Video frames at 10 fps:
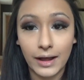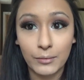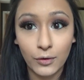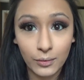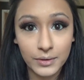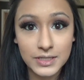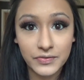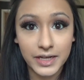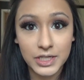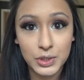I'm almost
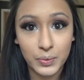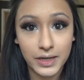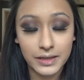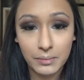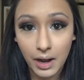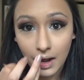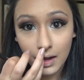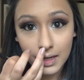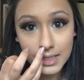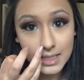finished with my
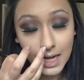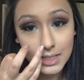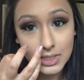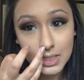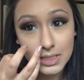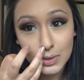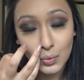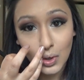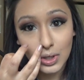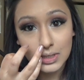eyes. I just
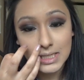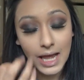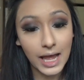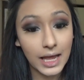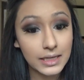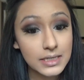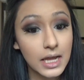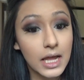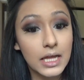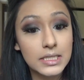want to add
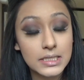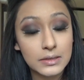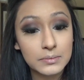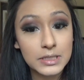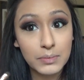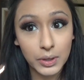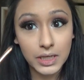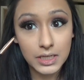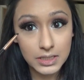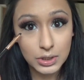some
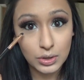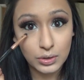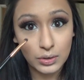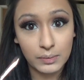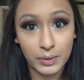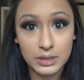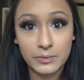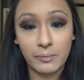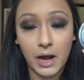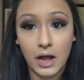smokiness to the bottom
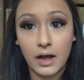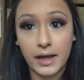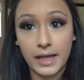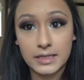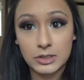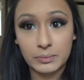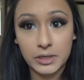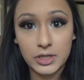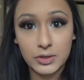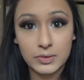of my eye, and so I'm
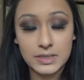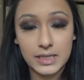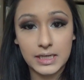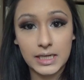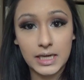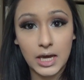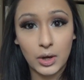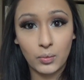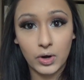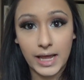going to use the
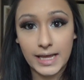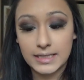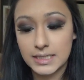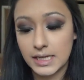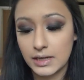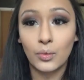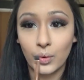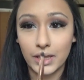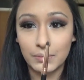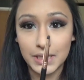Kiko 180
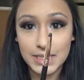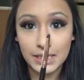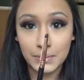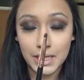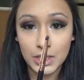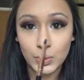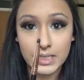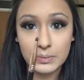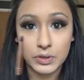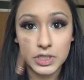with my Sigma
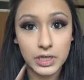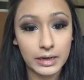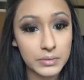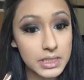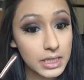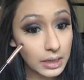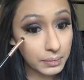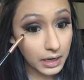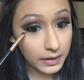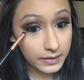E20 brush, and I'm just going to
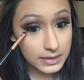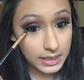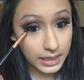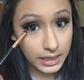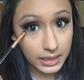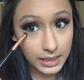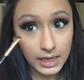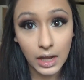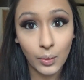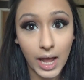apply this in the
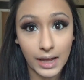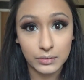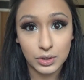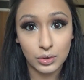lower outer